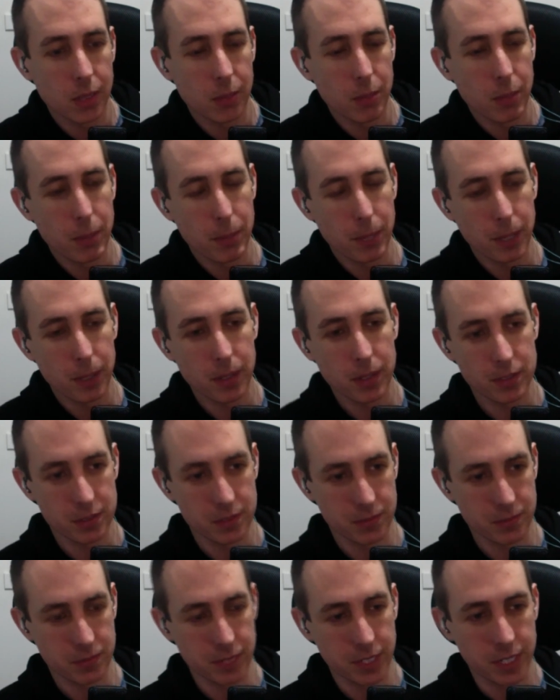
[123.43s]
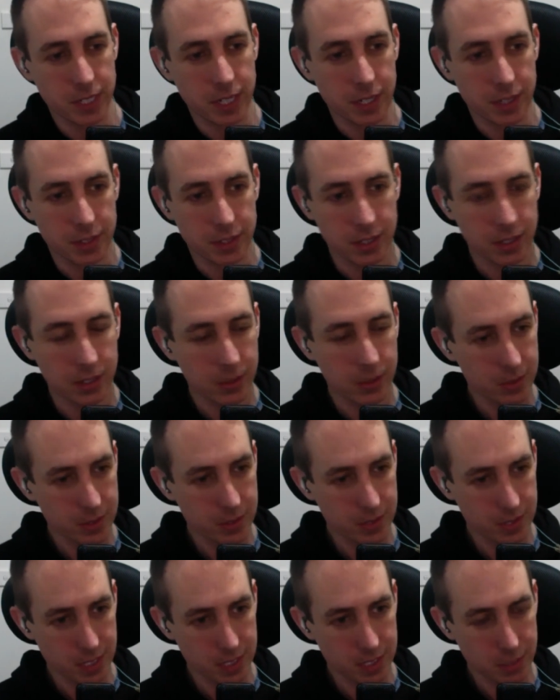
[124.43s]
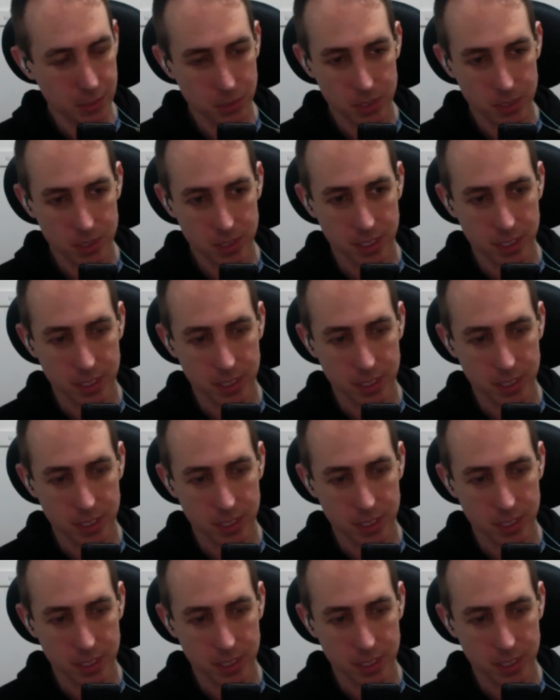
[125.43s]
my parents figured out that I was into music